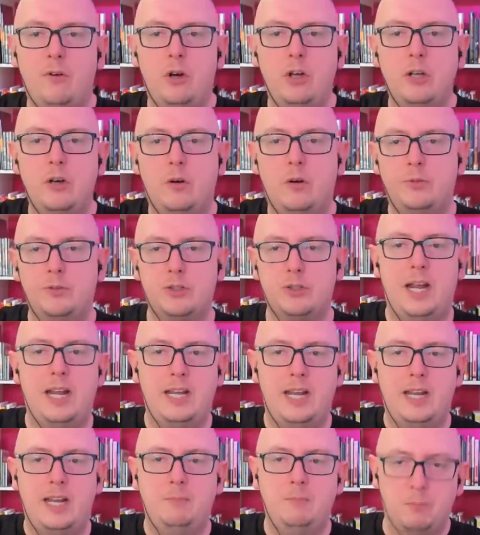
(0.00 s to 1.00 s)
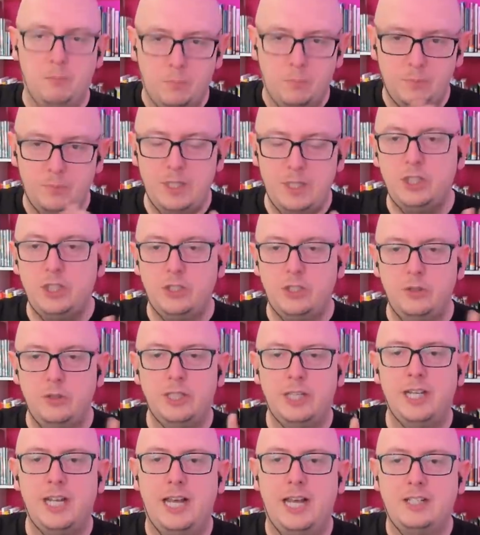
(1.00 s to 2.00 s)
you're training? Did you do the
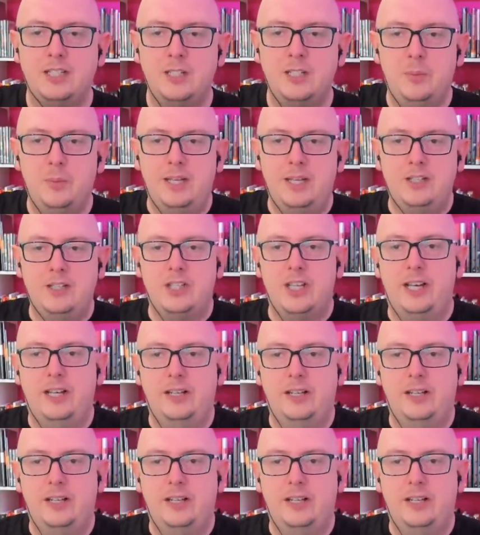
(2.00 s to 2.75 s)
connect and pitch thing?